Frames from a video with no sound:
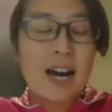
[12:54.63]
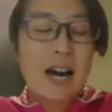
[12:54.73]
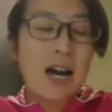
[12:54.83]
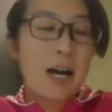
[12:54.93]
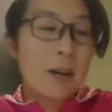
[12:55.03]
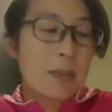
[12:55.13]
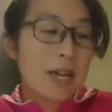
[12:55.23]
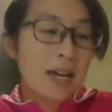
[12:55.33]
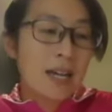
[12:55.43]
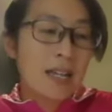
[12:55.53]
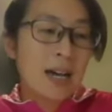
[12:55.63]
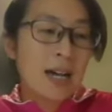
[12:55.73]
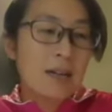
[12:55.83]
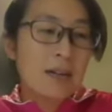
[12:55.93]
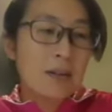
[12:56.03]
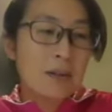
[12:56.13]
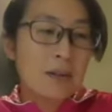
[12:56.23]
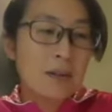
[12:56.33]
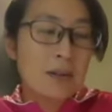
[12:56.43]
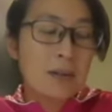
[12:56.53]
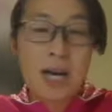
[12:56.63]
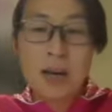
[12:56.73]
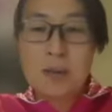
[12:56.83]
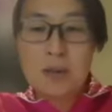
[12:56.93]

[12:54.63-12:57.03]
Um, and I do love